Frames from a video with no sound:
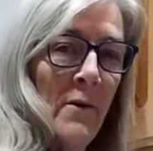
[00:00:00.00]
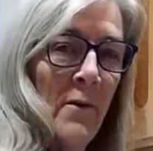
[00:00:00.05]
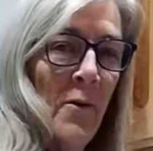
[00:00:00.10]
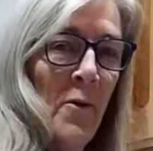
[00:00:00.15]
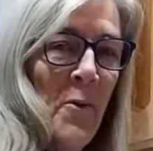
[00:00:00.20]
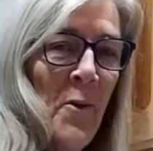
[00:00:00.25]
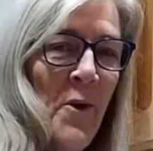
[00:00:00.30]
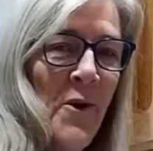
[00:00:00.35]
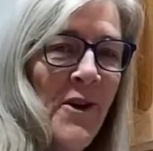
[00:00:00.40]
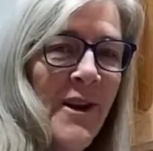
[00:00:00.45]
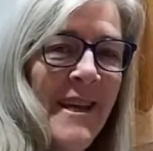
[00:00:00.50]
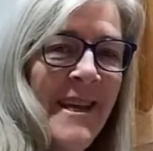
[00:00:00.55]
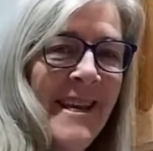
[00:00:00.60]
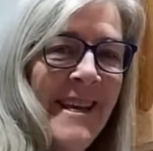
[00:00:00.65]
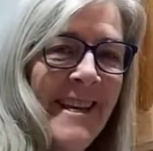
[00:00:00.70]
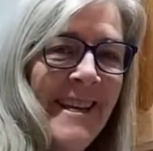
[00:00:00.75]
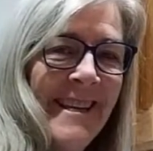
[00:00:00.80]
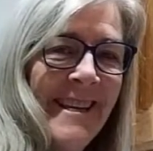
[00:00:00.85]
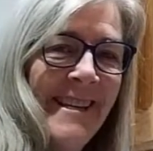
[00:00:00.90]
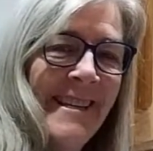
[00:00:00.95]
Good
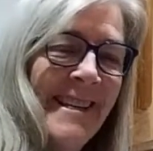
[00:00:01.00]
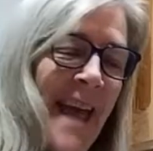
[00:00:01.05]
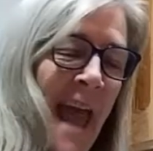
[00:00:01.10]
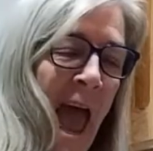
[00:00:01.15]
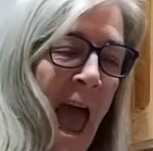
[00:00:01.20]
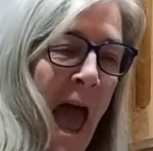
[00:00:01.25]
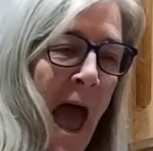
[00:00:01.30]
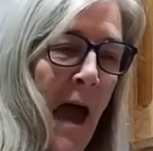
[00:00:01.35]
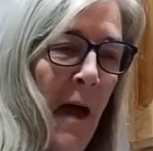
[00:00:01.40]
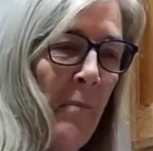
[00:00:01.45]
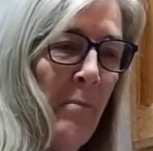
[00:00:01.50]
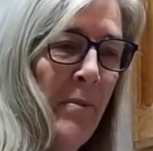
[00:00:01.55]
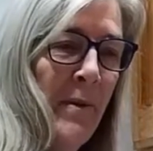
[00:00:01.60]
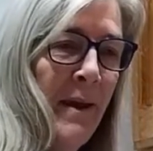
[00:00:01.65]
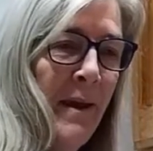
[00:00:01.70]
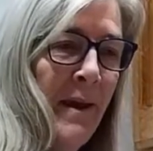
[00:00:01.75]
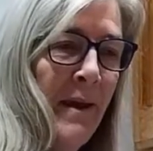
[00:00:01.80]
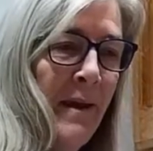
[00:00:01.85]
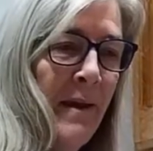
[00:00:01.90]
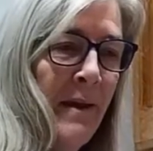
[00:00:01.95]
morning and
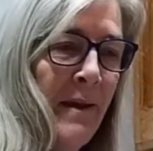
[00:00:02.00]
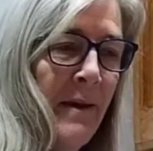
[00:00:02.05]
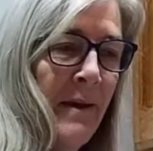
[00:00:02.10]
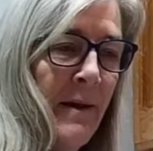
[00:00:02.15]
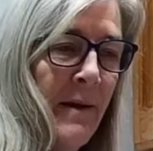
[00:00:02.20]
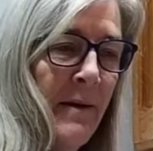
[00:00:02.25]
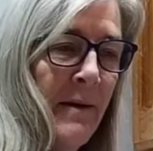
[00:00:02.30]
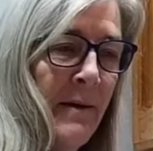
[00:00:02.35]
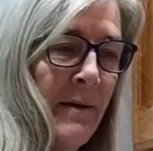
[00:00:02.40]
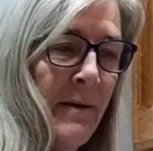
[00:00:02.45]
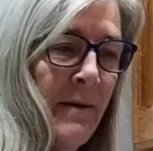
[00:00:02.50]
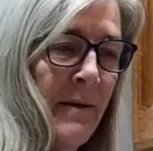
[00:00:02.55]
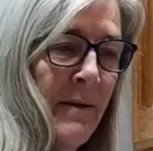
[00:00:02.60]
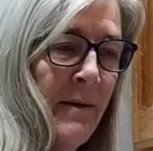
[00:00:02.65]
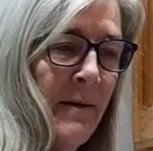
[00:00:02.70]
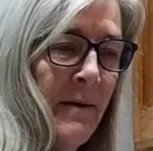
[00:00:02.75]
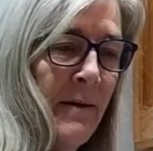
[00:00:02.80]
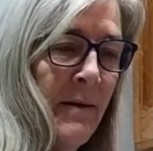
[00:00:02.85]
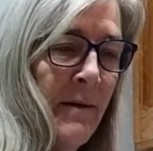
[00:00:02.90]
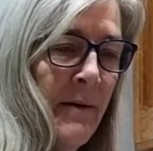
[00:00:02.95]
happy
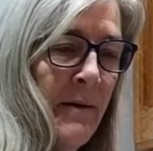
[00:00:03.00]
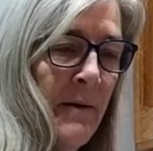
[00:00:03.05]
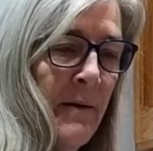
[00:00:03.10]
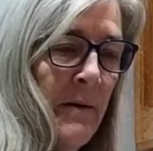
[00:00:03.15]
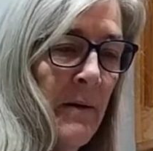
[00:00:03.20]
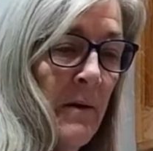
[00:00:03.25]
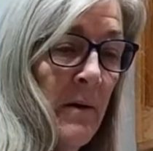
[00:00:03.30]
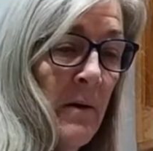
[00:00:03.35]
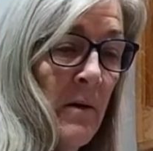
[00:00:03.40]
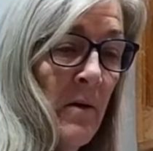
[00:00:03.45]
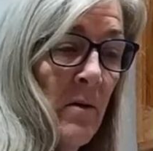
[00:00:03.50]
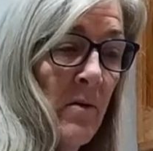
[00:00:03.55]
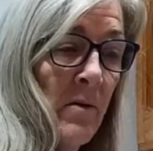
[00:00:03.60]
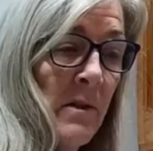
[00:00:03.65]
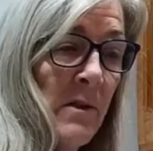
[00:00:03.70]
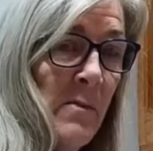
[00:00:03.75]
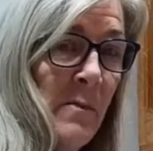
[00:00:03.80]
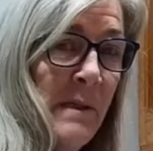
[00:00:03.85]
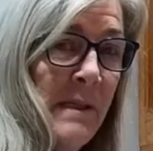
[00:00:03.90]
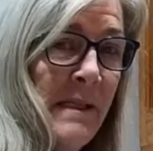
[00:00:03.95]

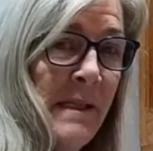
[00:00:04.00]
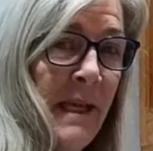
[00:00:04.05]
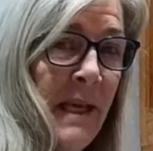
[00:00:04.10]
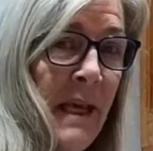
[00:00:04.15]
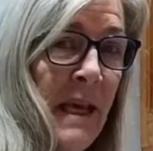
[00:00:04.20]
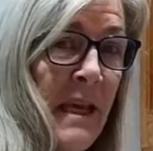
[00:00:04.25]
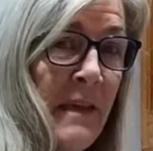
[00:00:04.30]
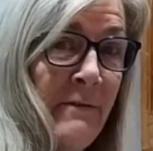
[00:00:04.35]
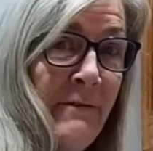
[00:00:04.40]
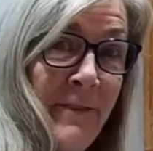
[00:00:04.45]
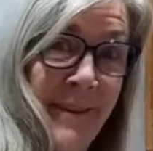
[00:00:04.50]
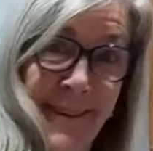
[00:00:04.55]
Christmas Eve